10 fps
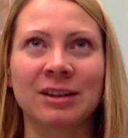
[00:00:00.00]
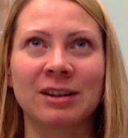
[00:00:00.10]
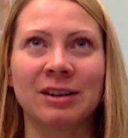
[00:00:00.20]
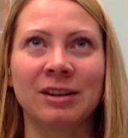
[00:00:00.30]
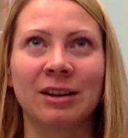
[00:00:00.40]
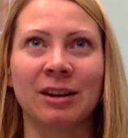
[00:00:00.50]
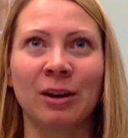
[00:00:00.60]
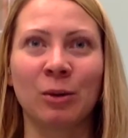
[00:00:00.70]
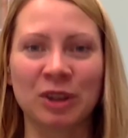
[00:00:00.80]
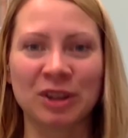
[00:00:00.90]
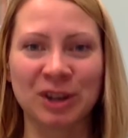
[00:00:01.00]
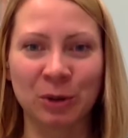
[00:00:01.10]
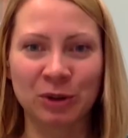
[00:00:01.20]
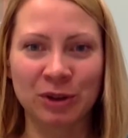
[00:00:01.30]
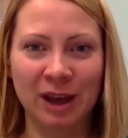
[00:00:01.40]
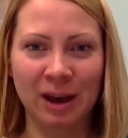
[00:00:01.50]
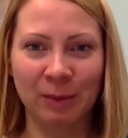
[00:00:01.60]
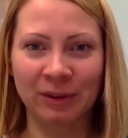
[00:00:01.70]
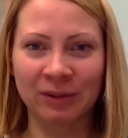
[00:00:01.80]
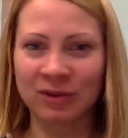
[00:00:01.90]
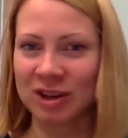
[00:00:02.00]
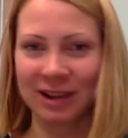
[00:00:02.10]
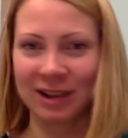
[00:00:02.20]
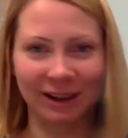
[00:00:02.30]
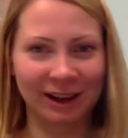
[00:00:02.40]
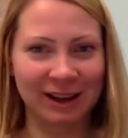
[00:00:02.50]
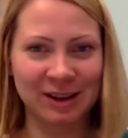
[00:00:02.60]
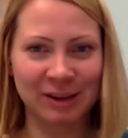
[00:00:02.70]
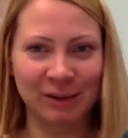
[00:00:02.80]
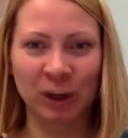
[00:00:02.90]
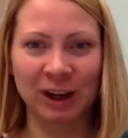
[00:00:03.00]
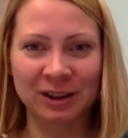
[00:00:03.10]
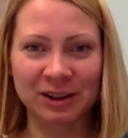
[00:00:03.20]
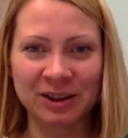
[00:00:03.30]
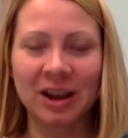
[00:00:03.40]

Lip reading: in what is going to happen, just like I guess everyone else.